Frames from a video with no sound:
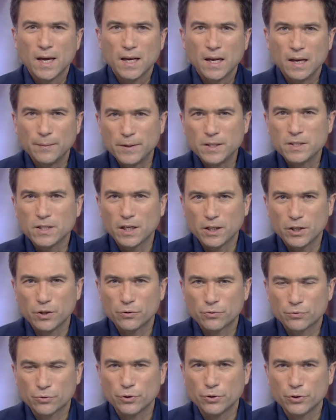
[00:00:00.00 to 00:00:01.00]
Let me take you
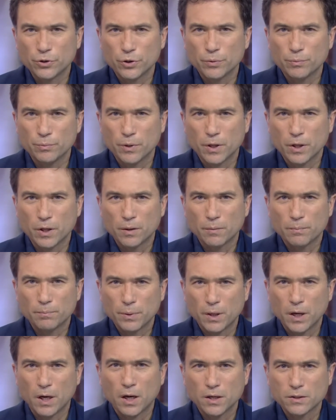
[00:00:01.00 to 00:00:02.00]
through them
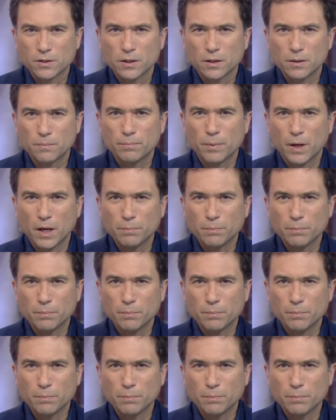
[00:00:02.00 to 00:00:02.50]
part by